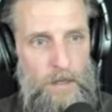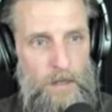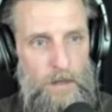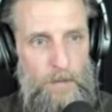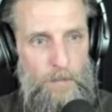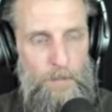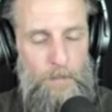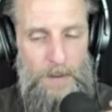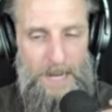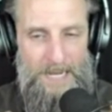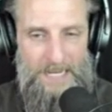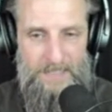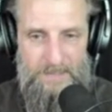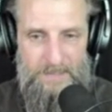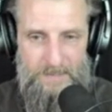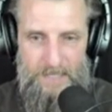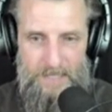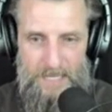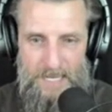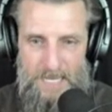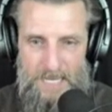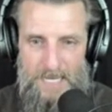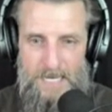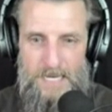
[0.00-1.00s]
based
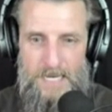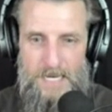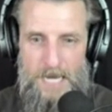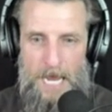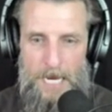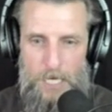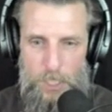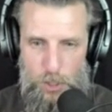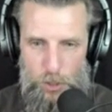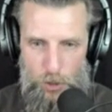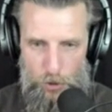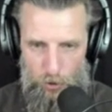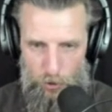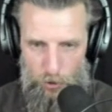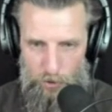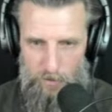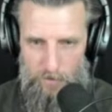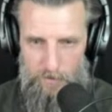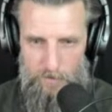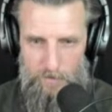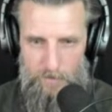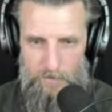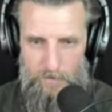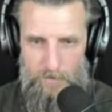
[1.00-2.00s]
in nature,
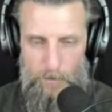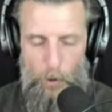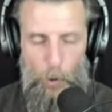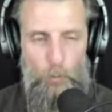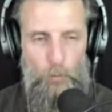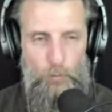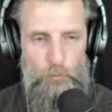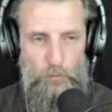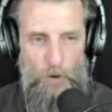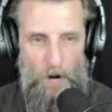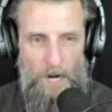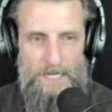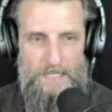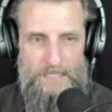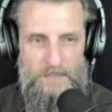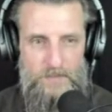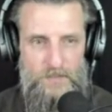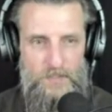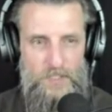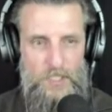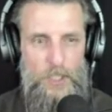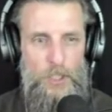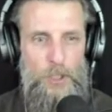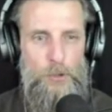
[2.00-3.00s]

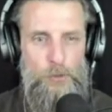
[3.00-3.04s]
right